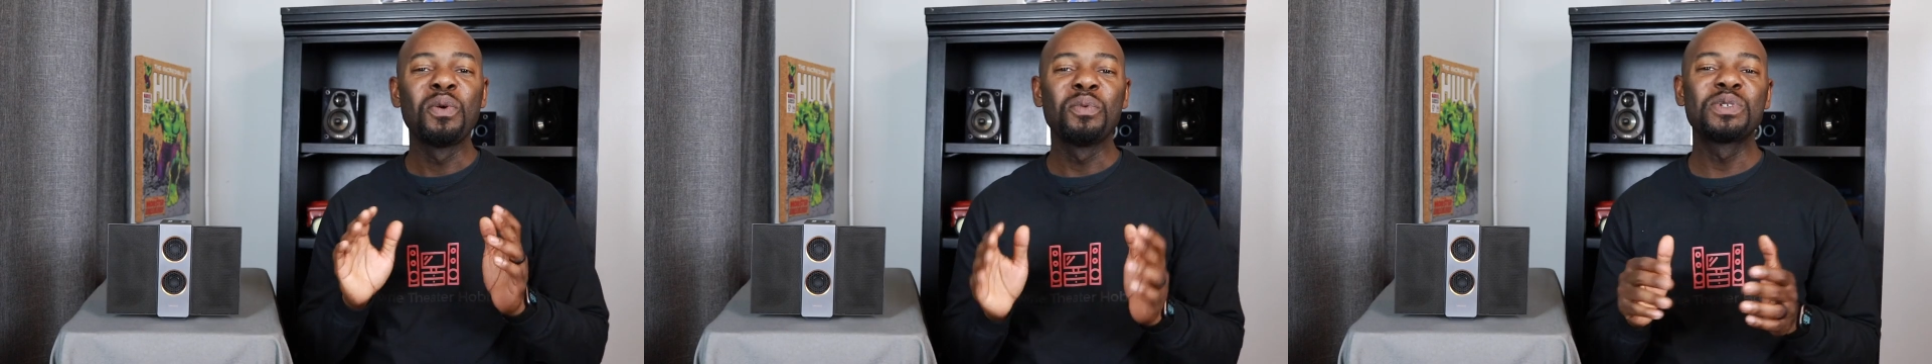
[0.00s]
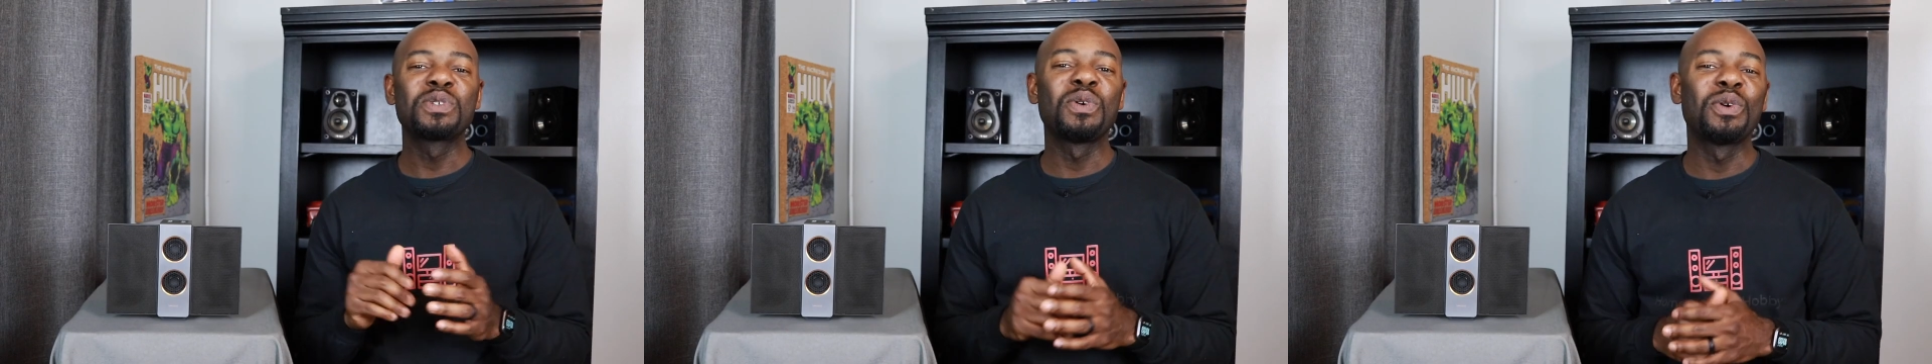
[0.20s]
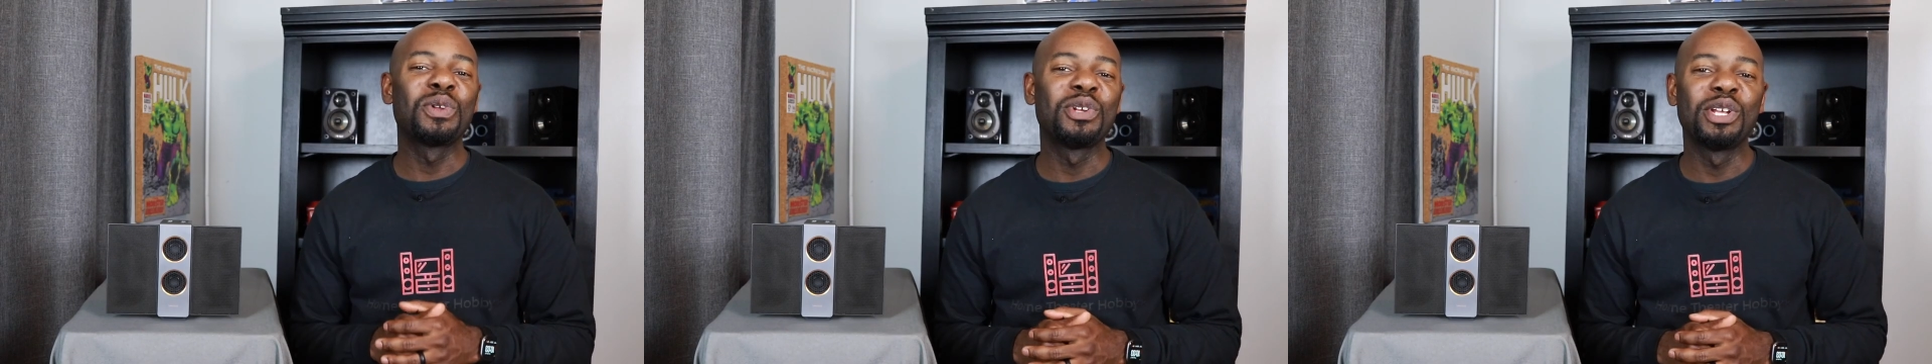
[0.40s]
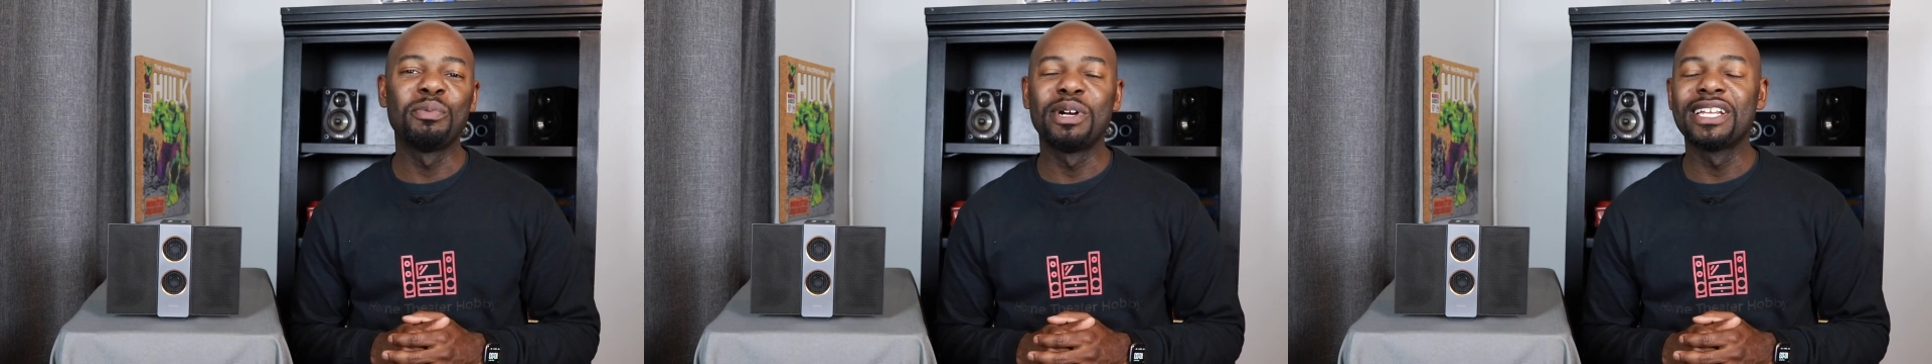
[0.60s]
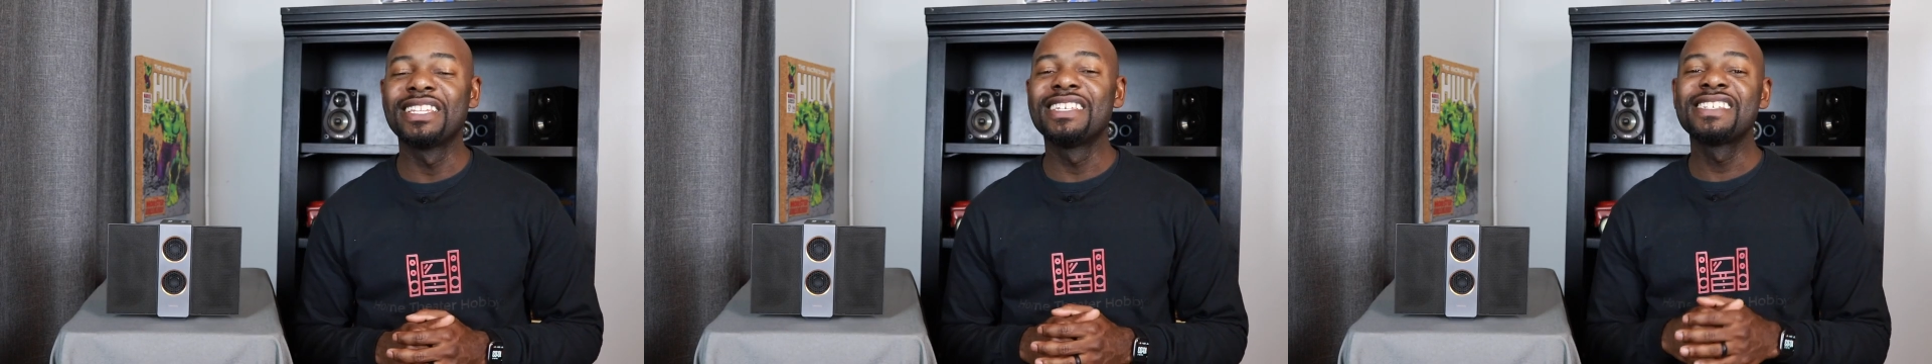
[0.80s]
What's going on
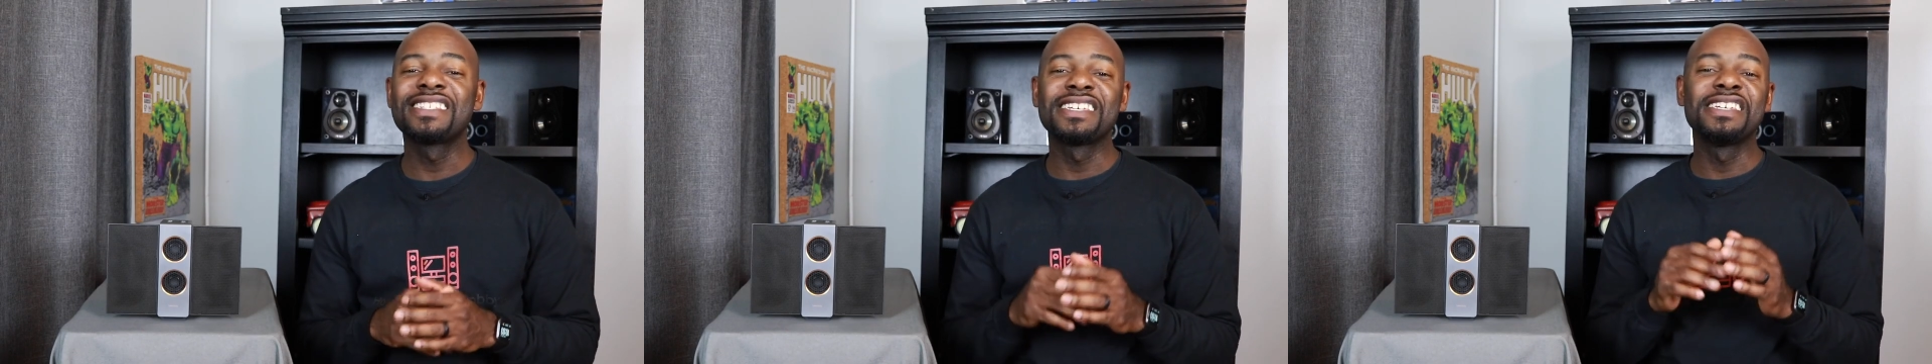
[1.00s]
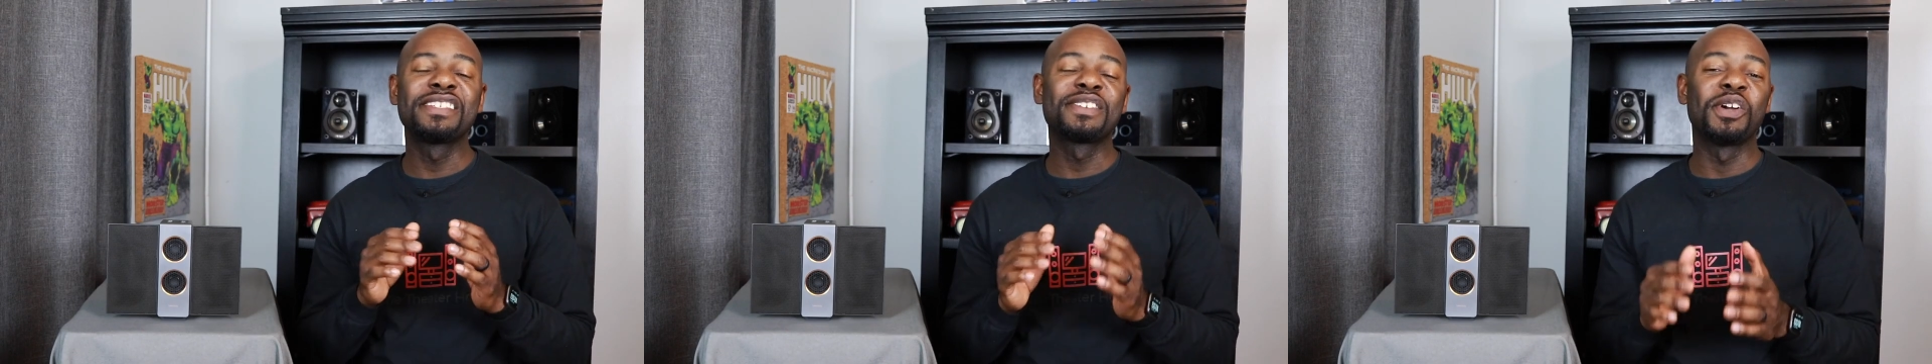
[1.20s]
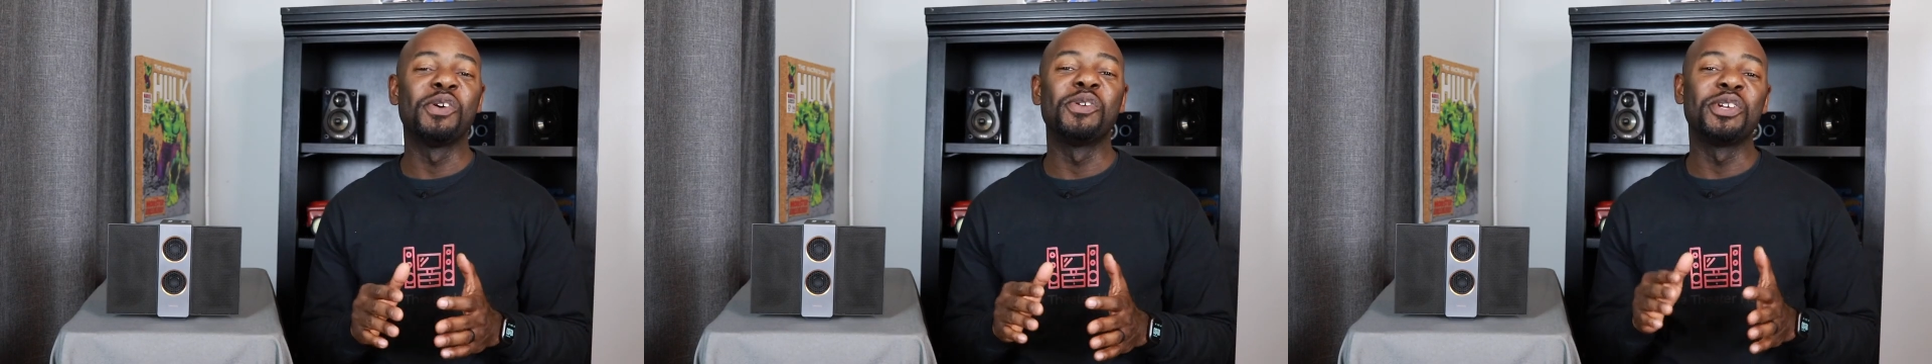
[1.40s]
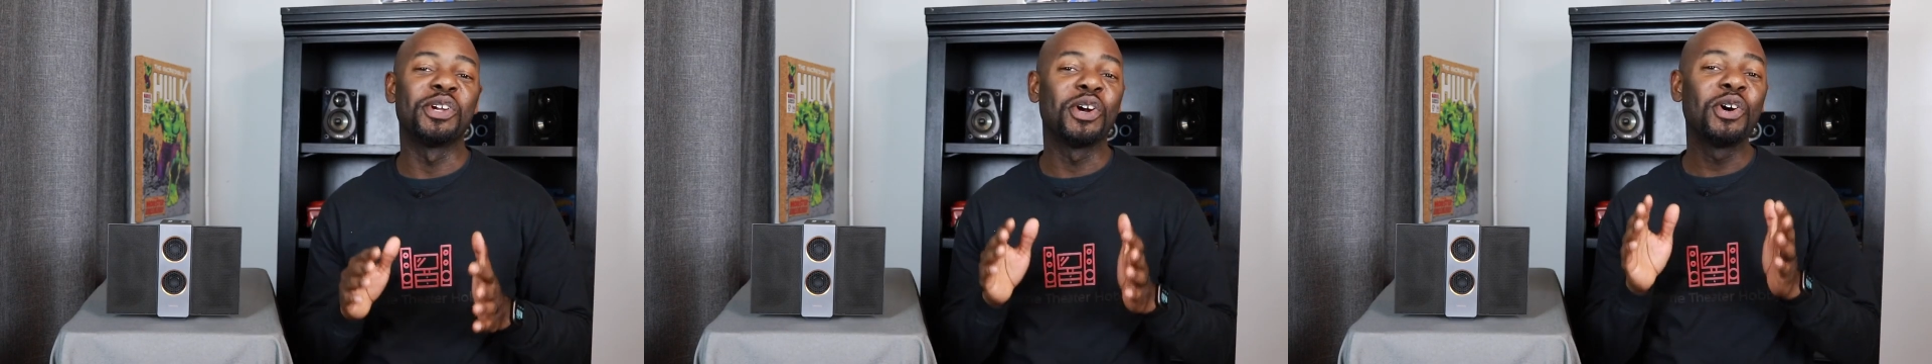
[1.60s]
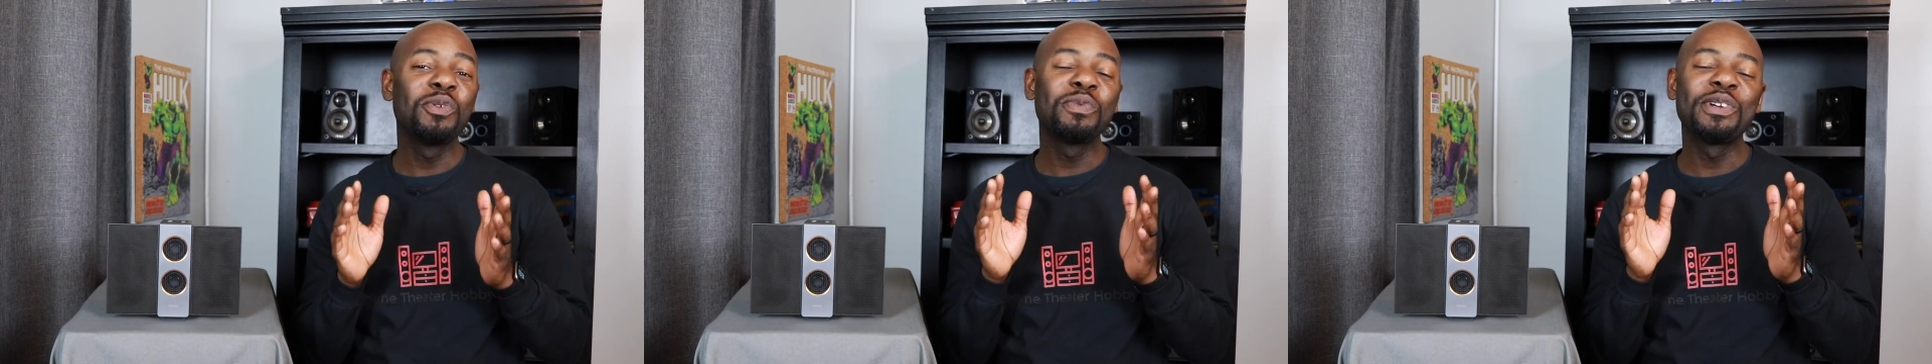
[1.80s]
everybody? This is Cody, your
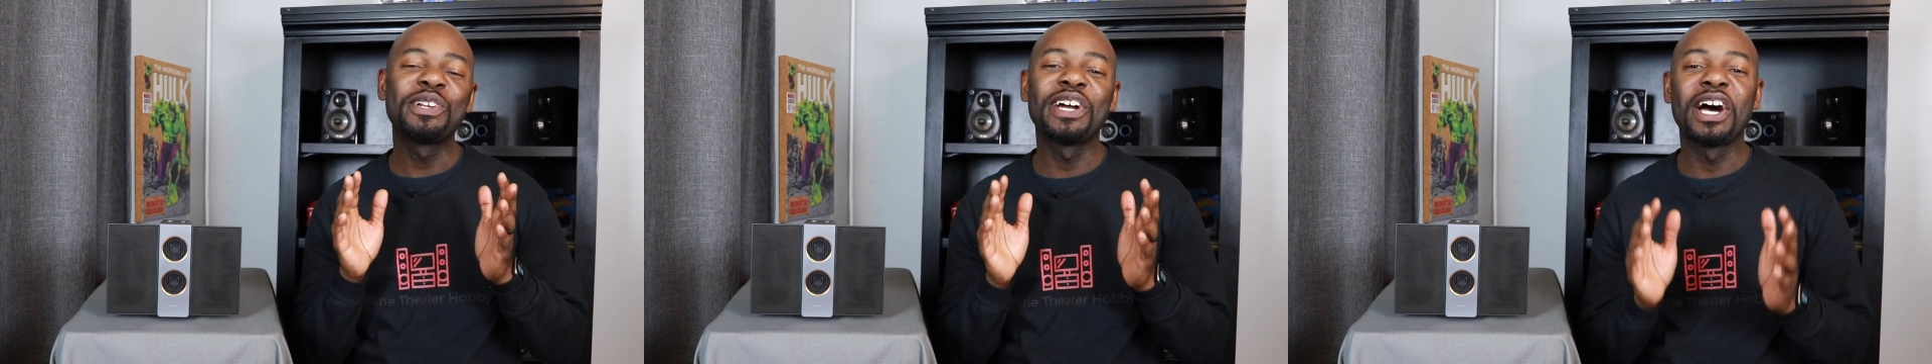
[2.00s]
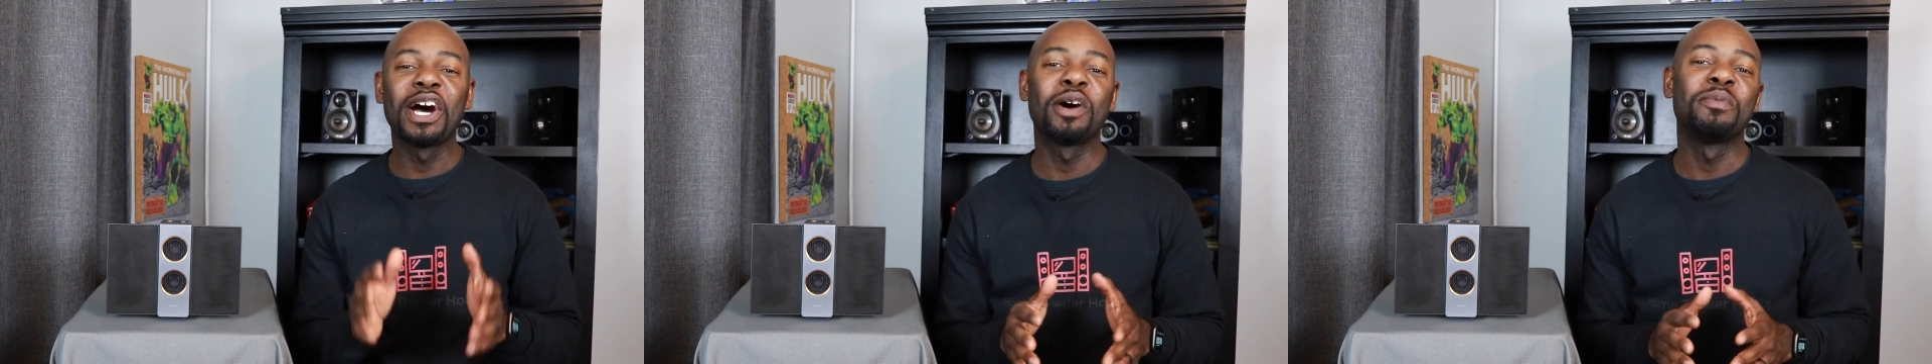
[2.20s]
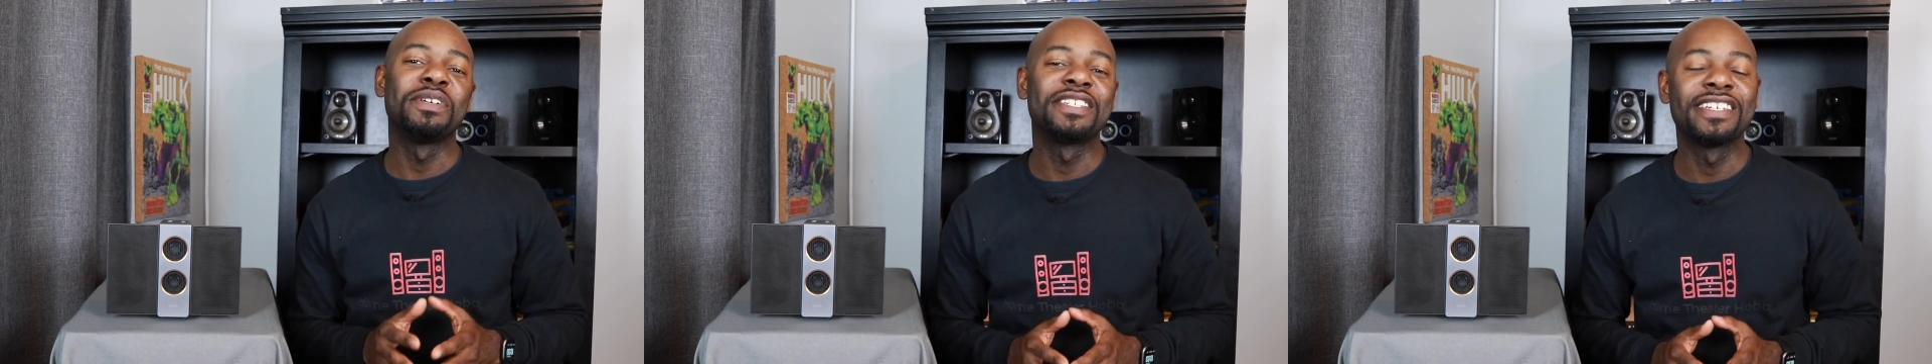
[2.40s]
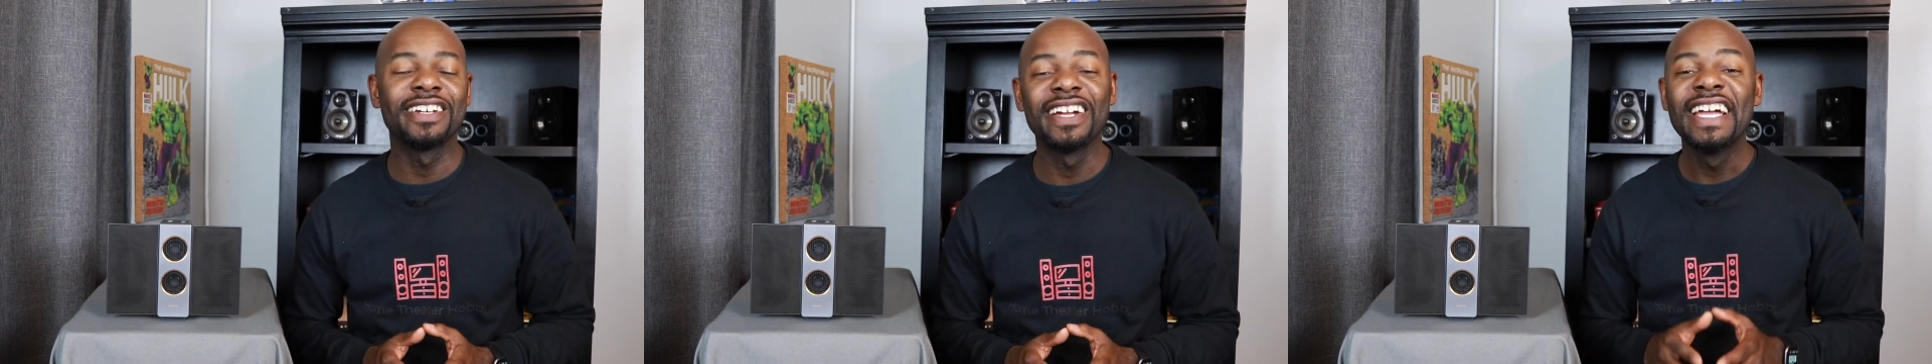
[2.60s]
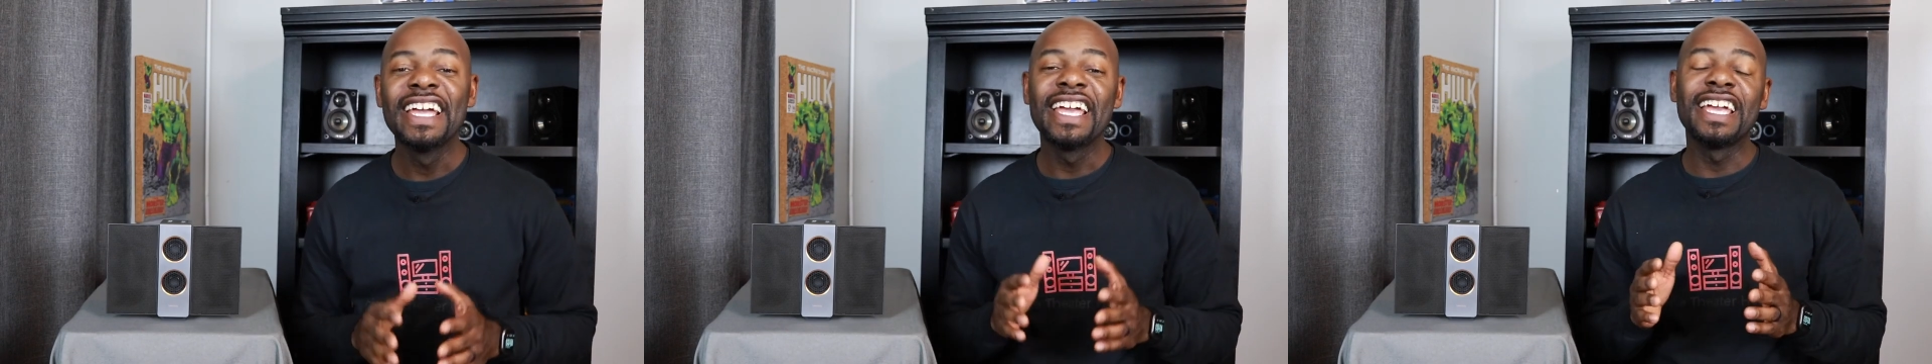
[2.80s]
home theater hobbyist here,